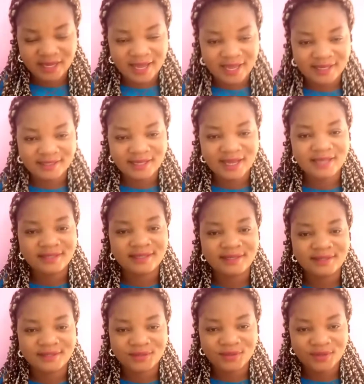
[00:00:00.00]
Guys, that is the
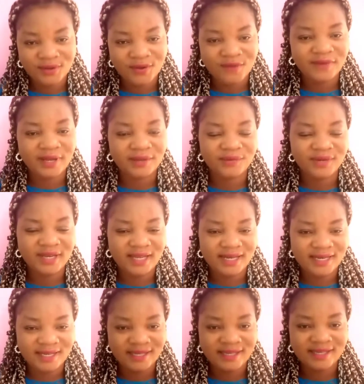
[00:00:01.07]
story of another
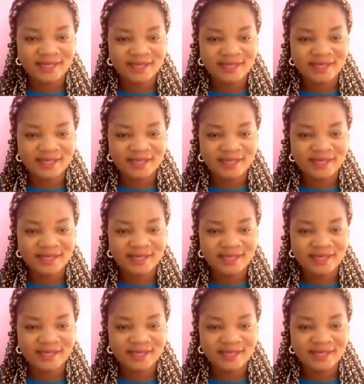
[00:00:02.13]
day.